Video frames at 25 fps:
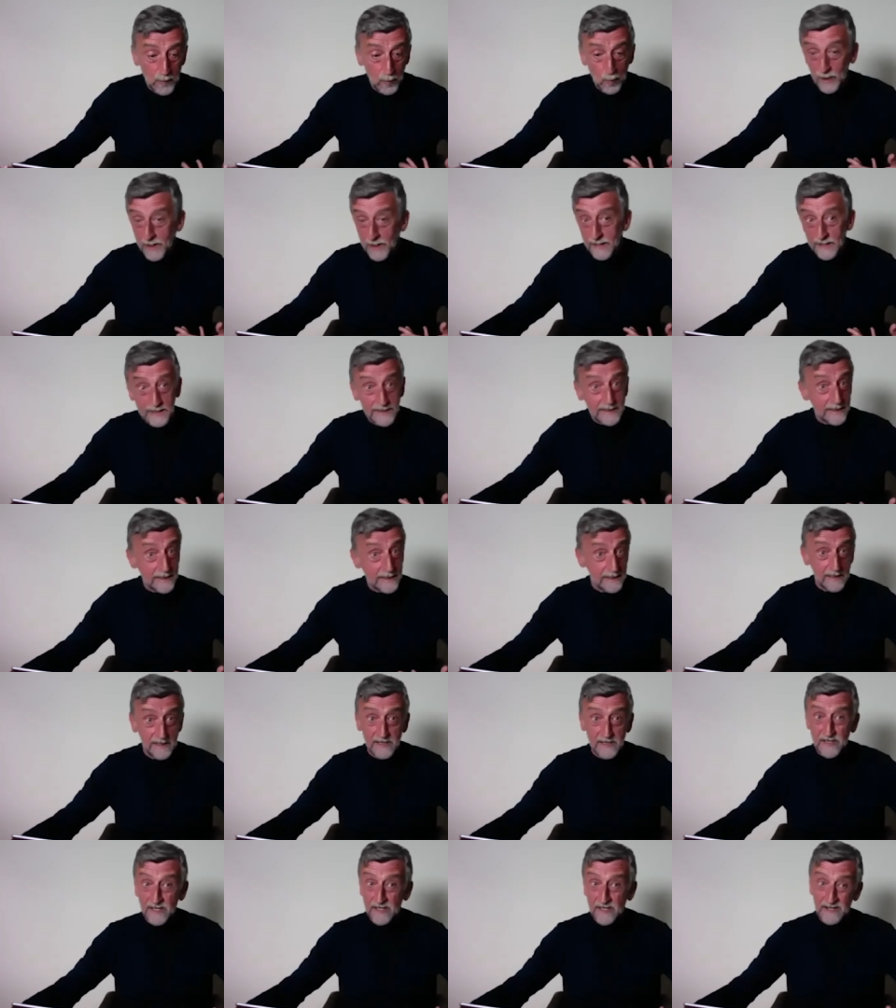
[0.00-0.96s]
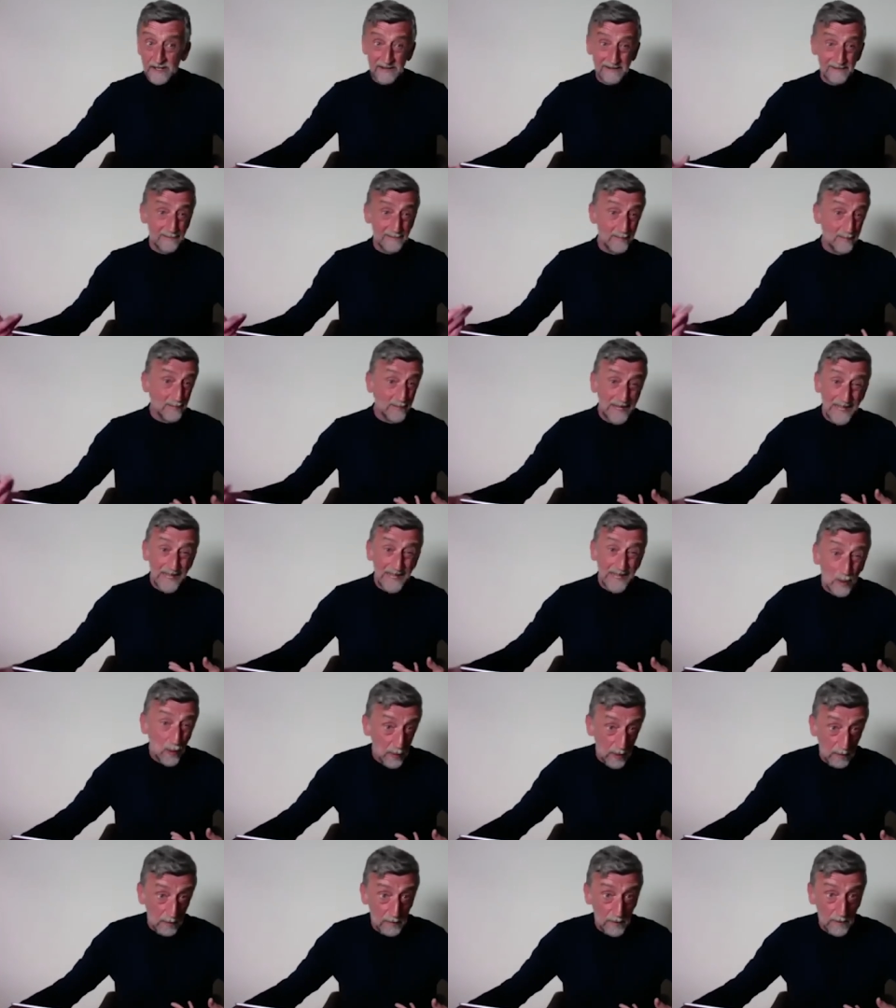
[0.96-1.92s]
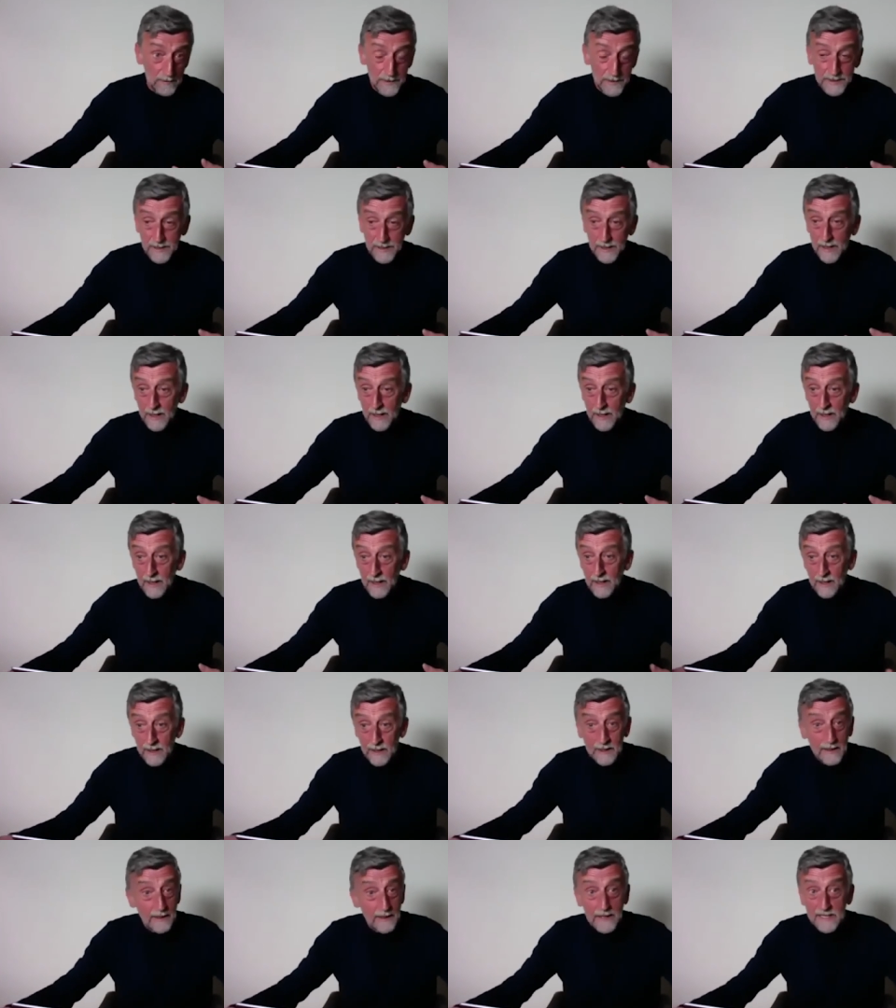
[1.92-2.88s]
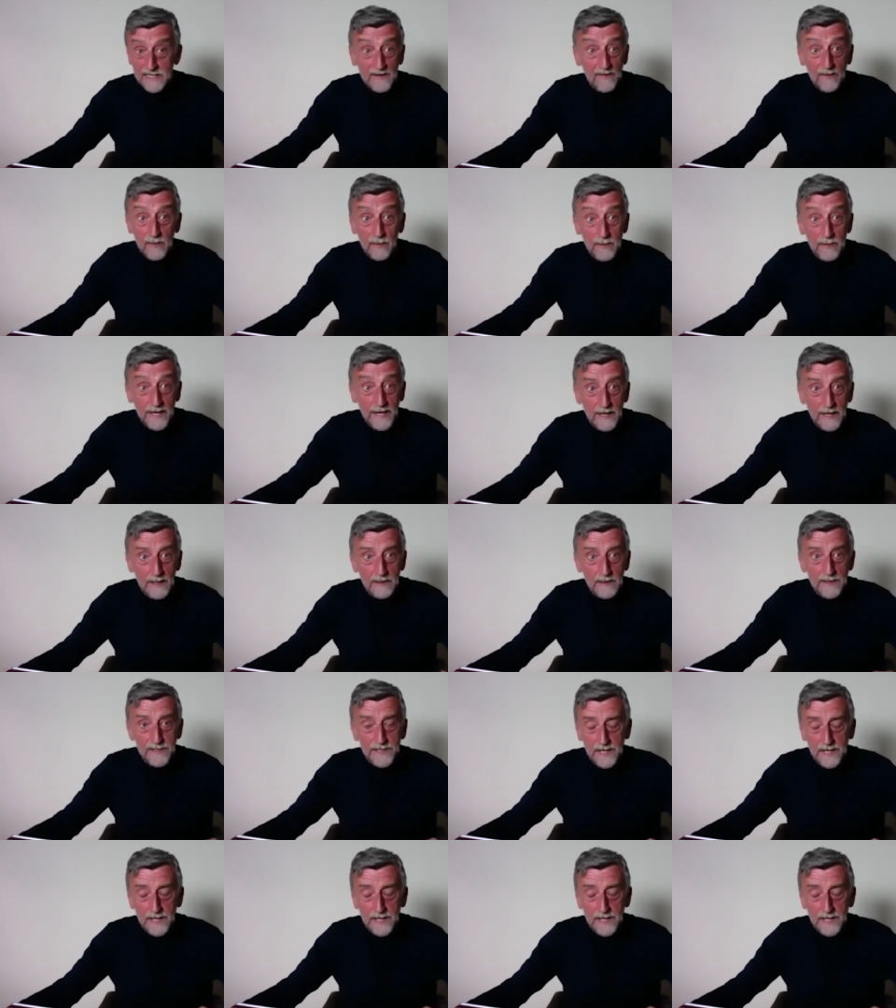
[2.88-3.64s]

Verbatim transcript: weaknesses and ego problems as everybody else.